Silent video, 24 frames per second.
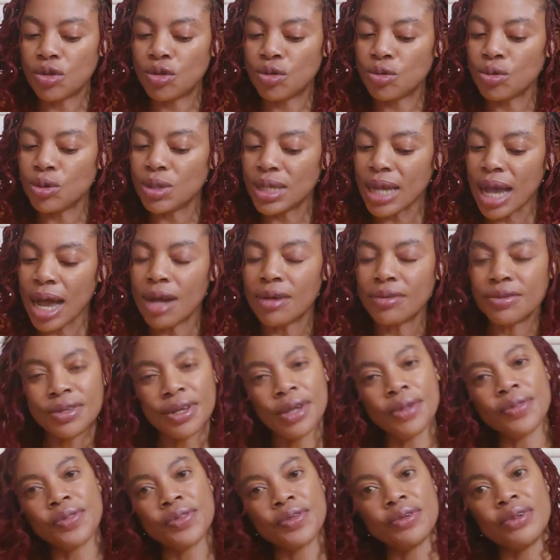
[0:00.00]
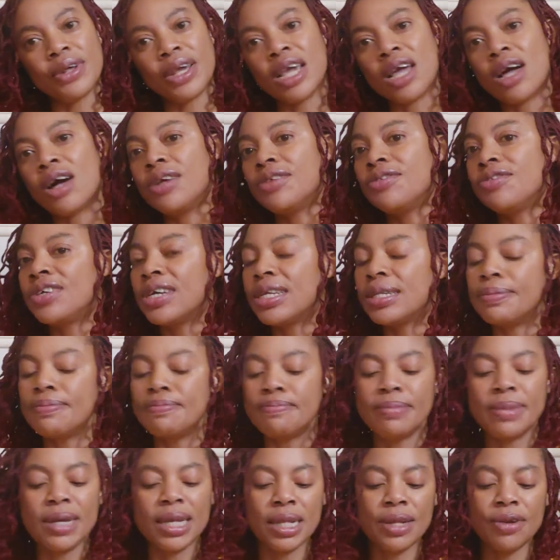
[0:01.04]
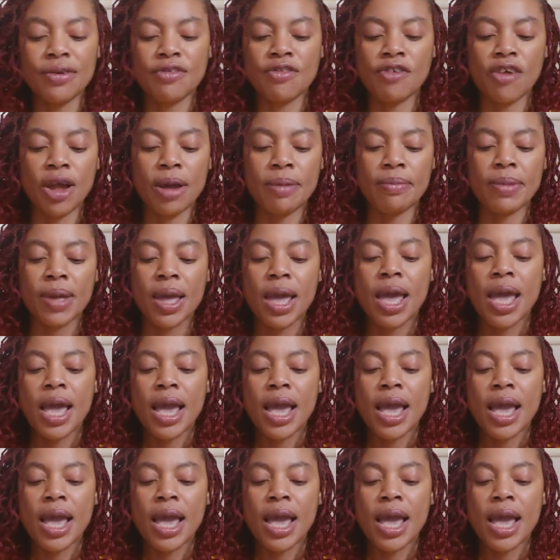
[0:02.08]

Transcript: 2,300 milligram,